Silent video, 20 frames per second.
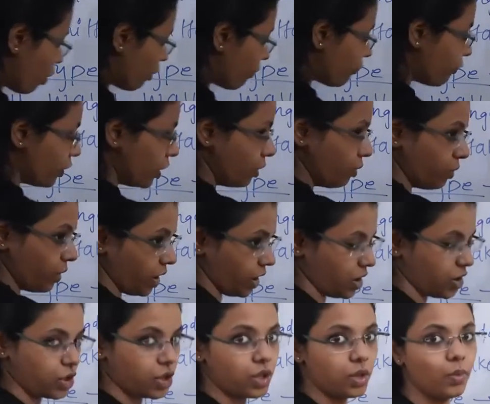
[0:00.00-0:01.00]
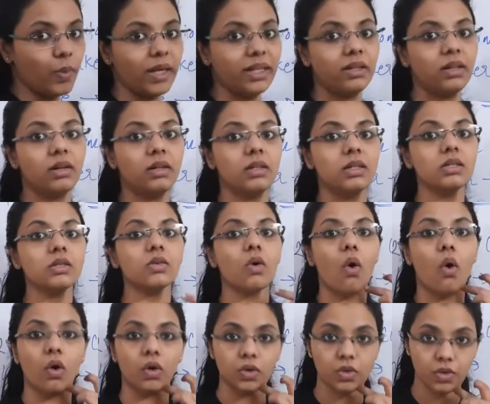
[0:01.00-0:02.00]
of nutrition, whether it is
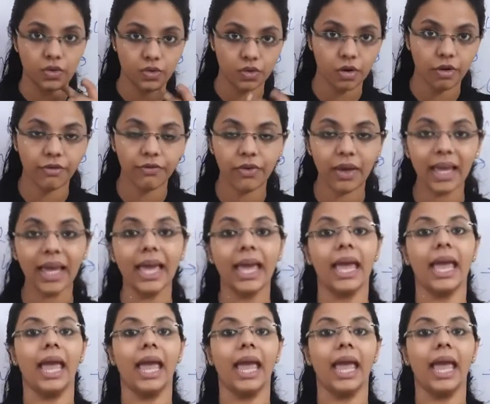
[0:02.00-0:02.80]
autotrophic,